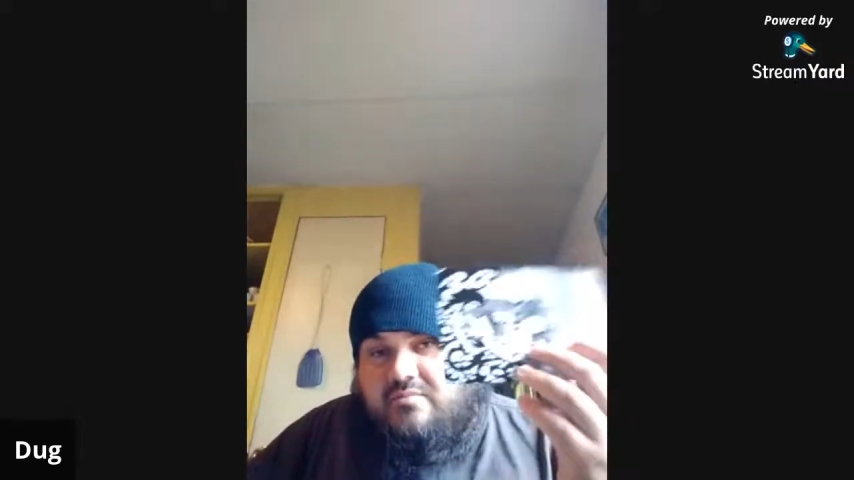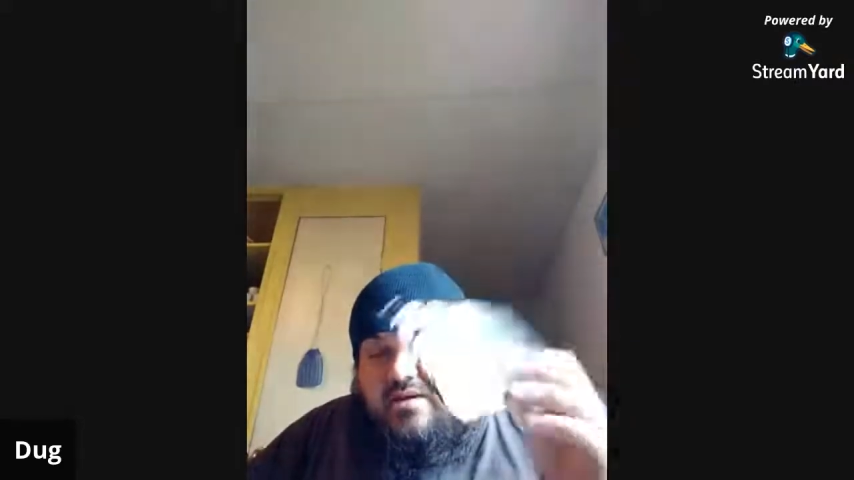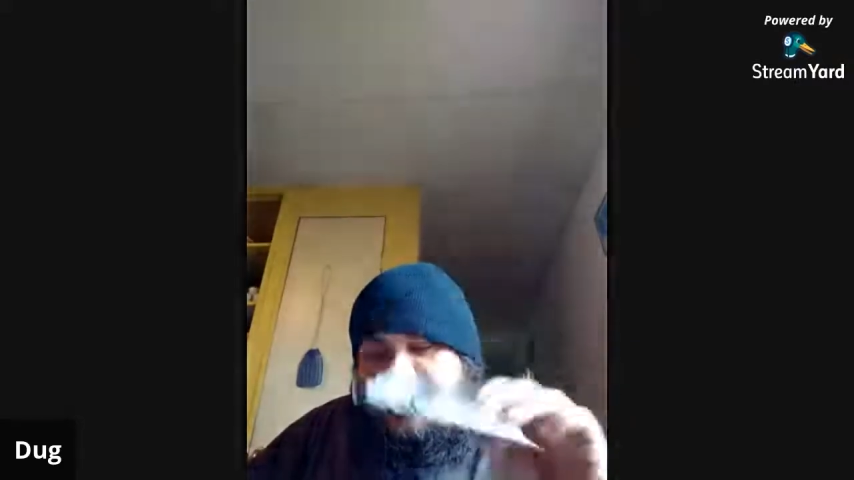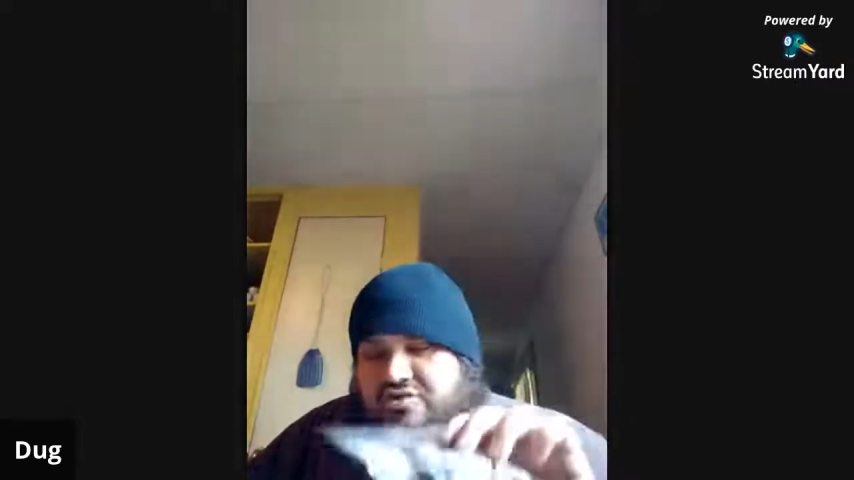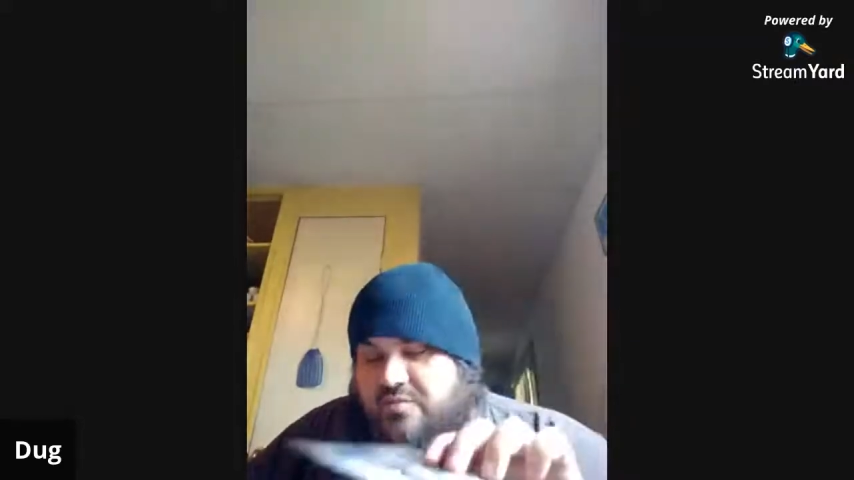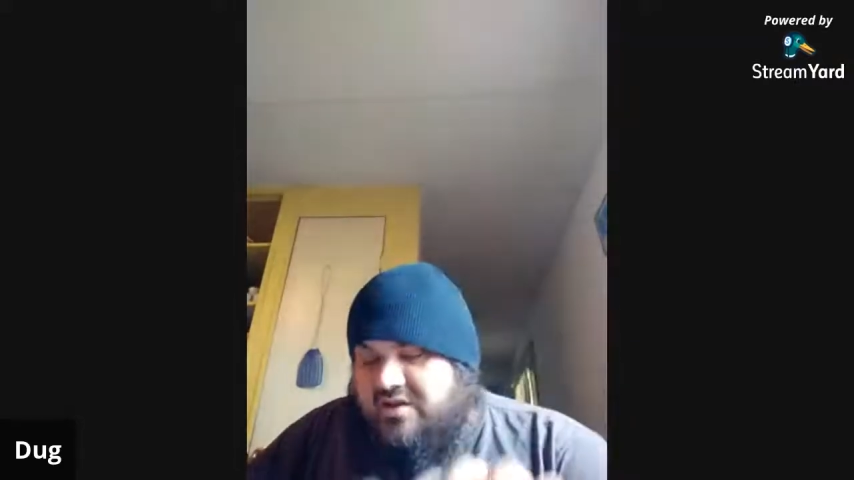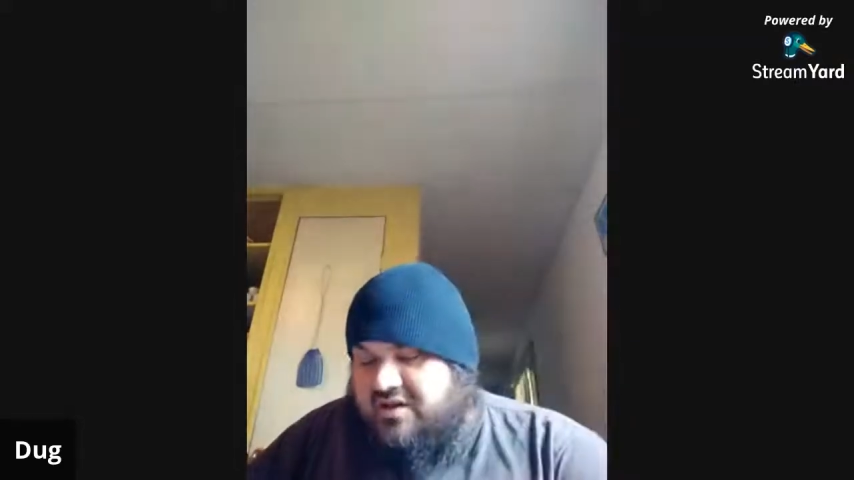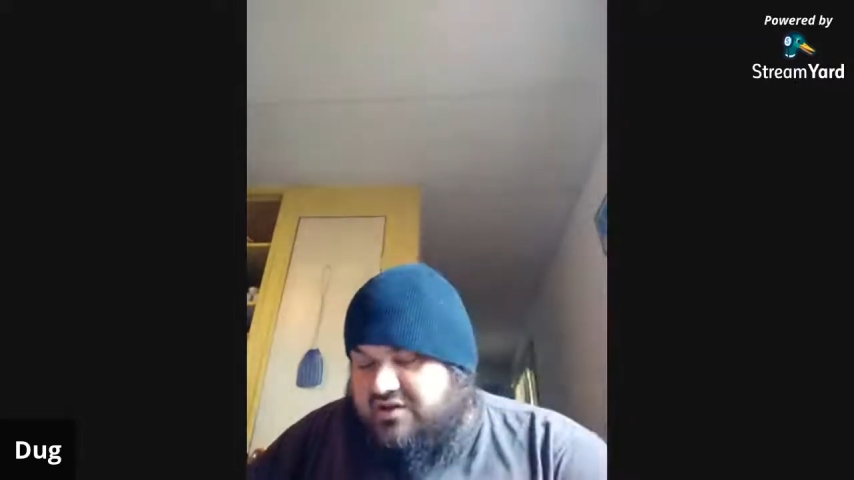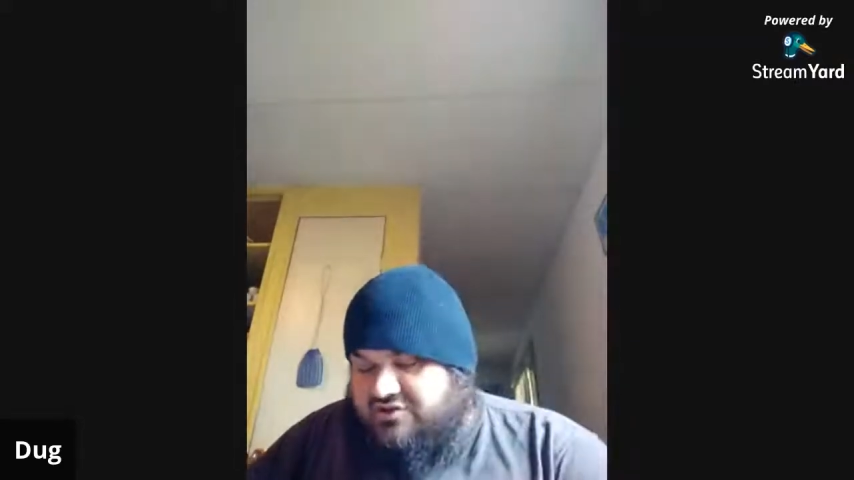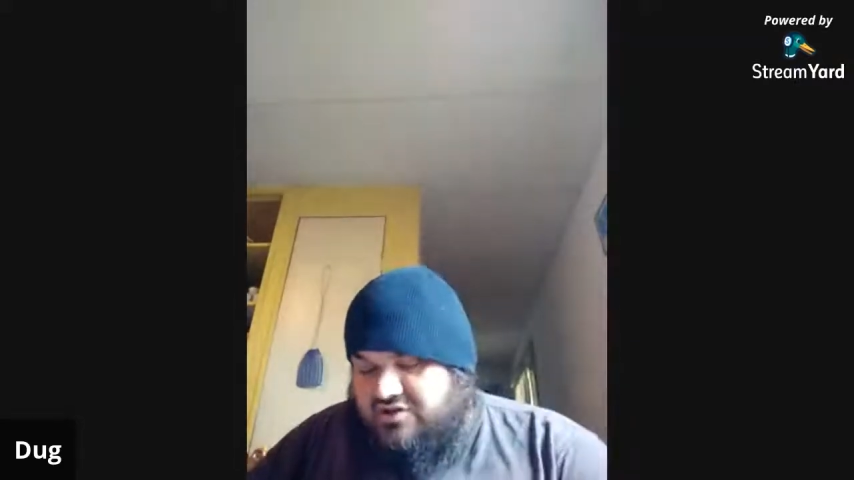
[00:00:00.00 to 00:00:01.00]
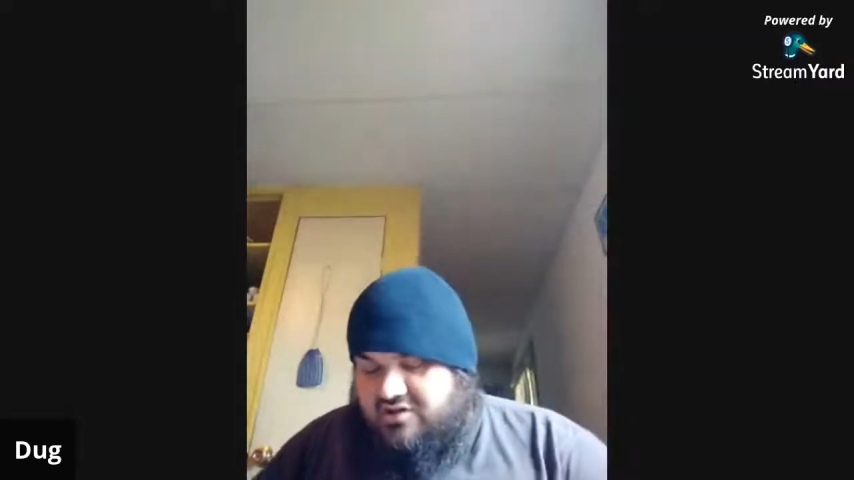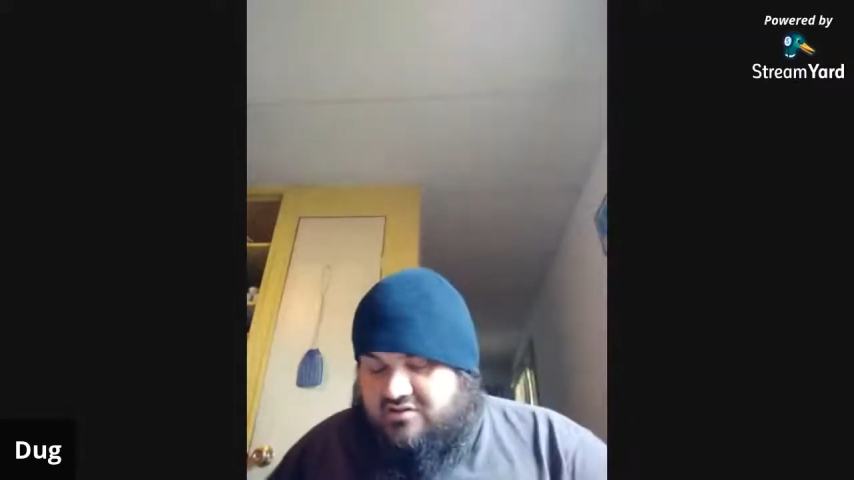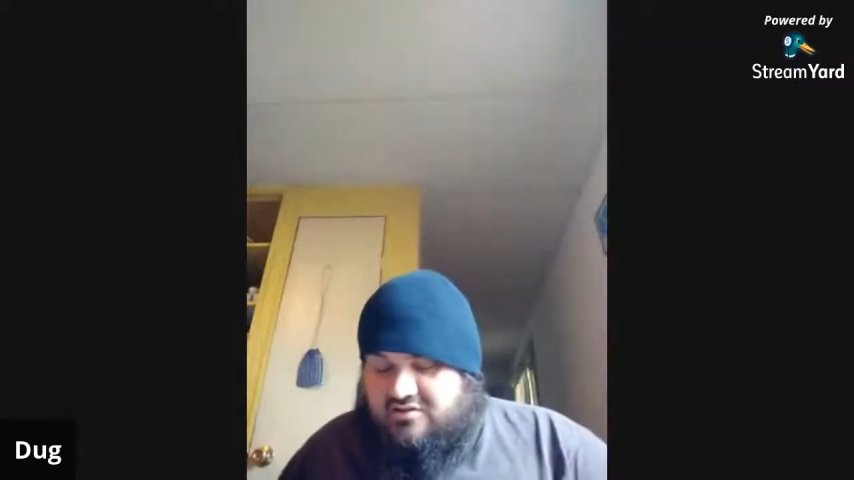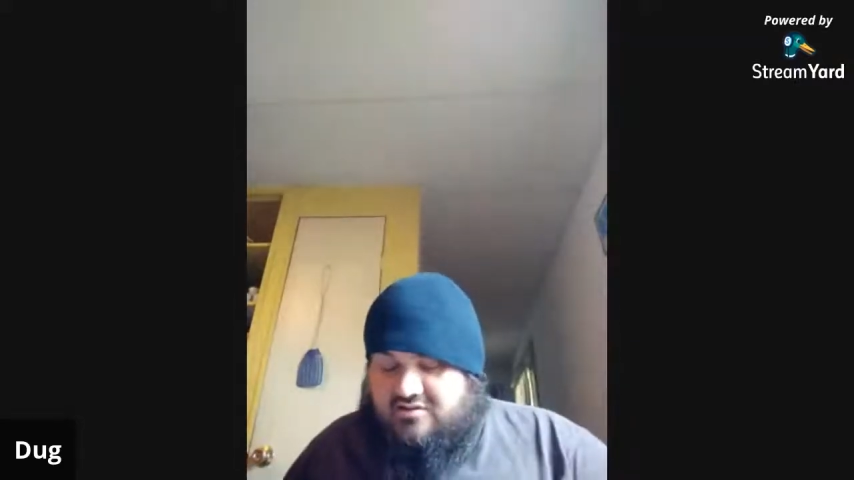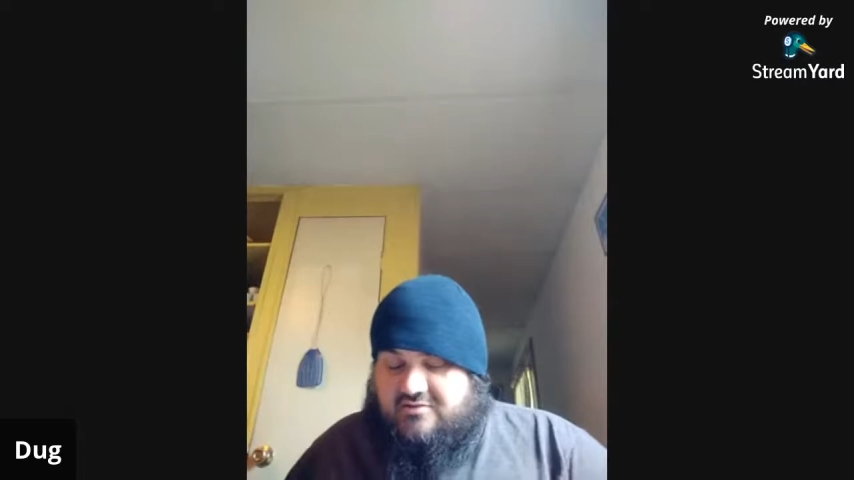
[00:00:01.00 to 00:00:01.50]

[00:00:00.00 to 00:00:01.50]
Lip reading: Banjo Man ash can.